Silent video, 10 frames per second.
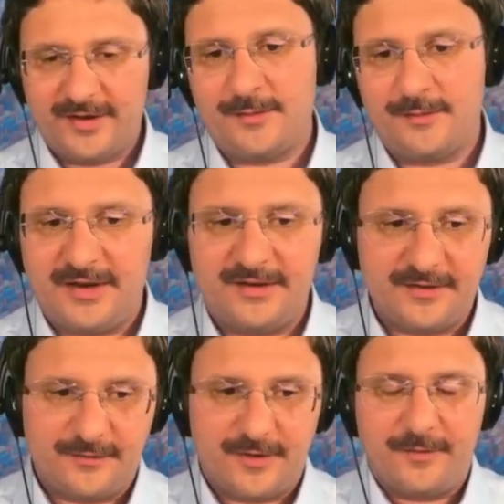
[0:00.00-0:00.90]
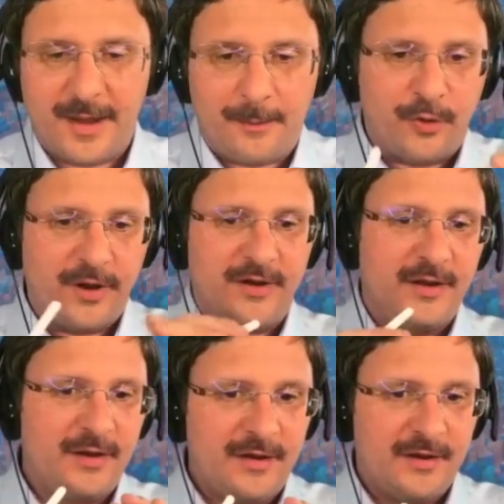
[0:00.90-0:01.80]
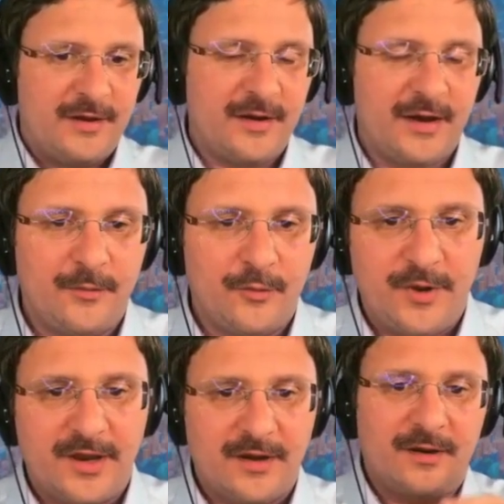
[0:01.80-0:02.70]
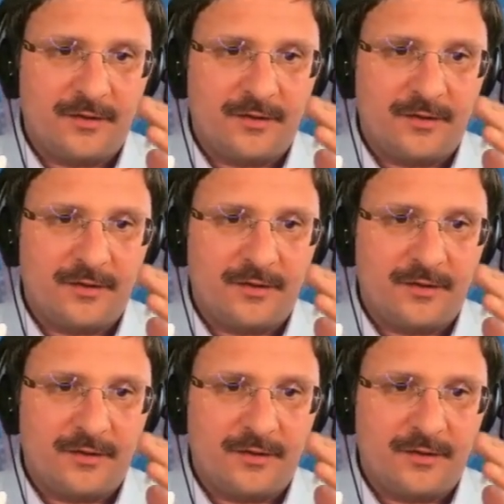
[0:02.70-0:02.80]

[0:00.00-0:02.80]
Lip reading: And that means from that point, we can